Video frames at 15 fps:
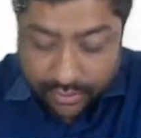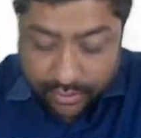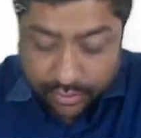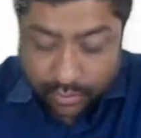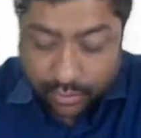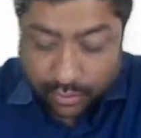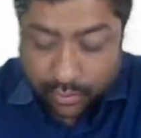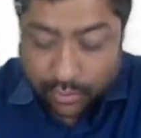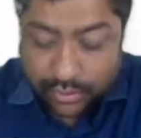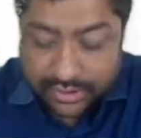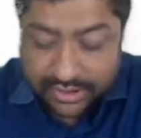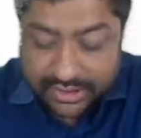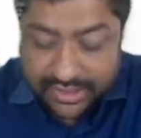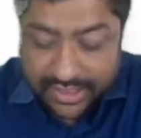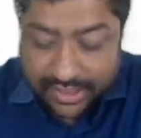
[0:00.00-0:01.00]
So glucose
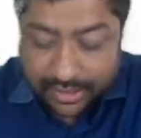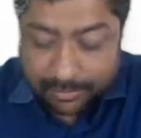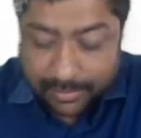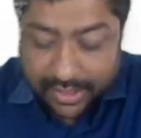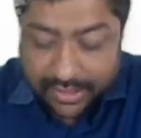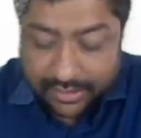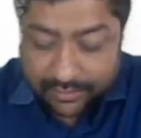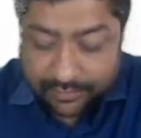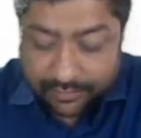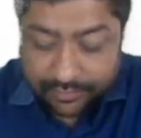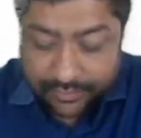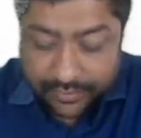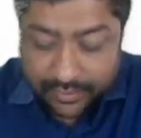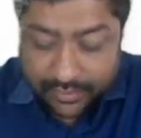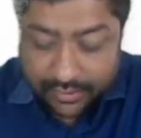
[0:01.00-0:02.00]
is taken by
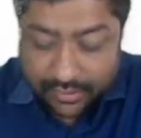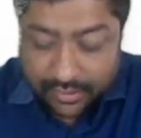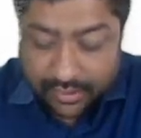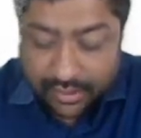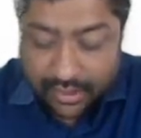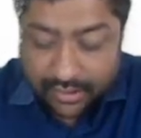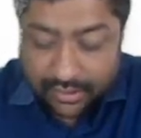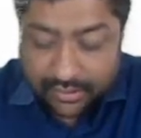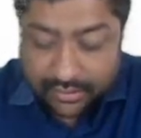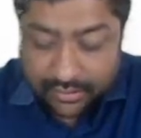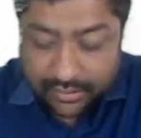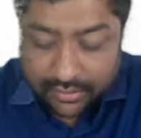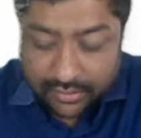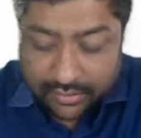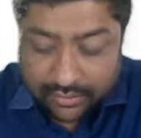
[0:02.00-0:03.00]

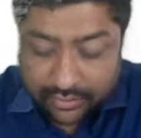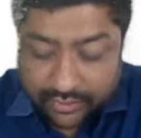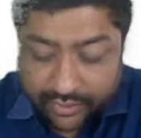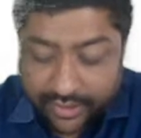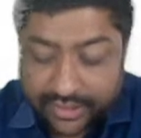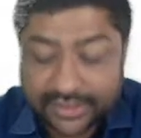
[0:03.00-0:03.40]
GLUT3